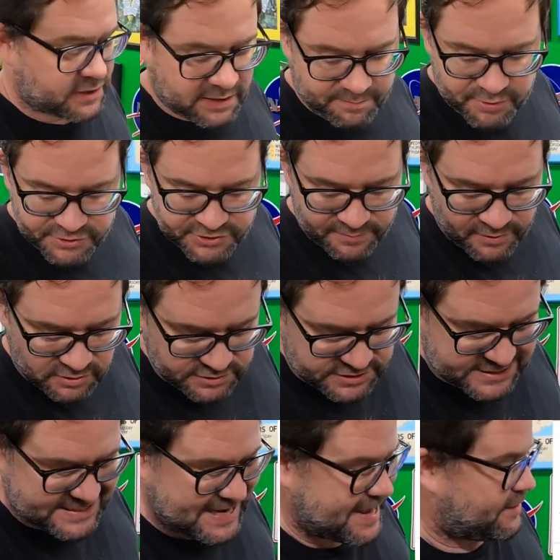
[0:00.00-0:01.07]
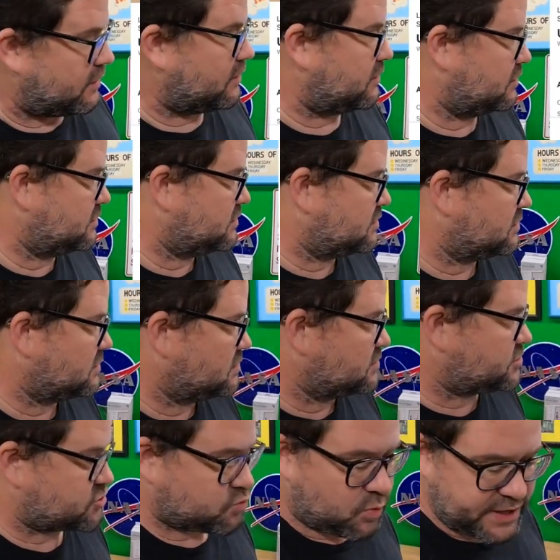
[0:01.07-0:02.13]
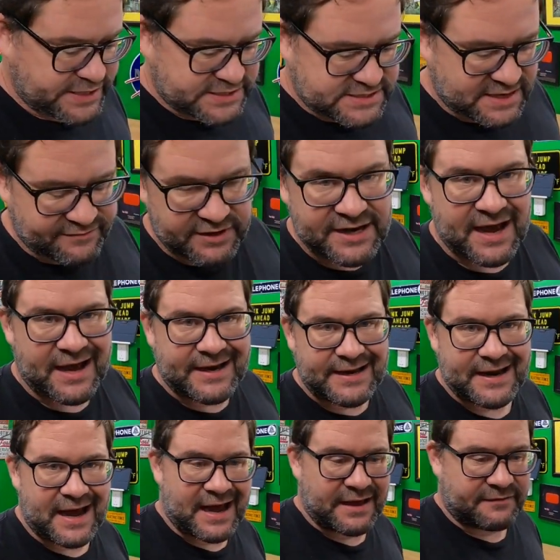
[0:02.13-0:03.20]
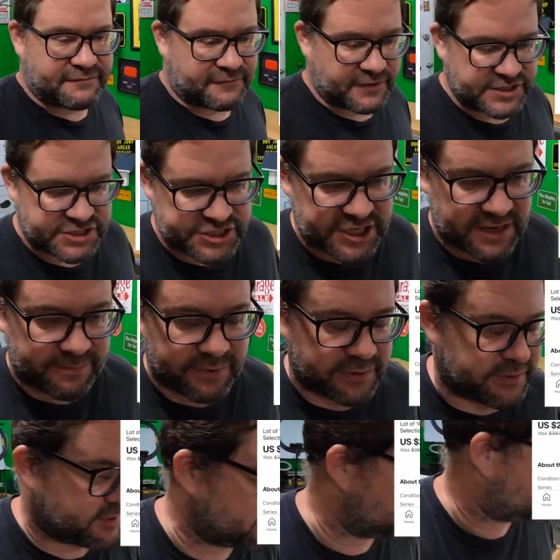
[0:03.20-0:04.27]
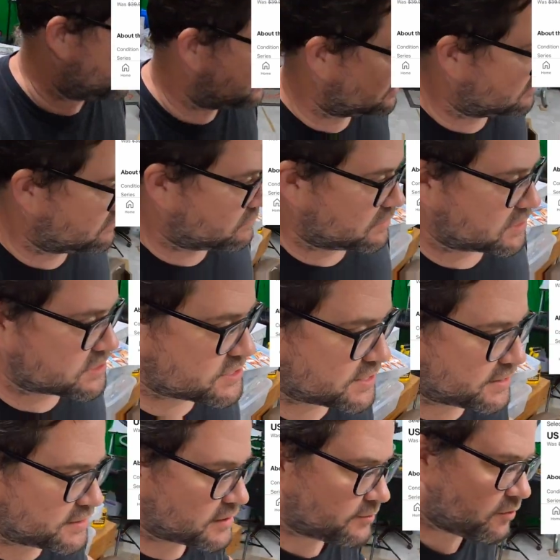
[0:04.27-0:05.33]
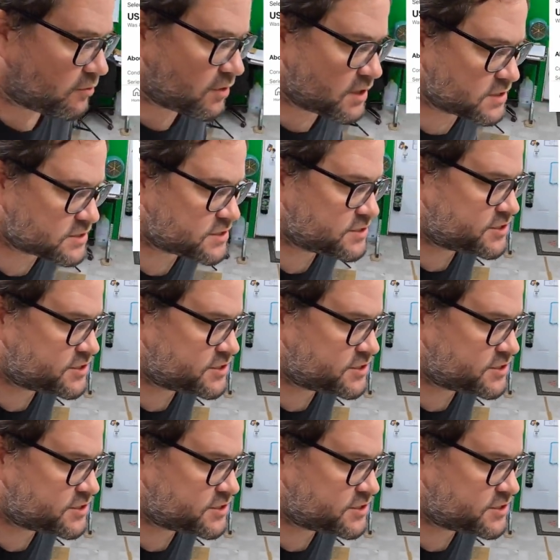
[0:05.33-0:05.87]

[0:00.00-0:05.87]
I put them on sale, $27.99 free ship. What I say that number was?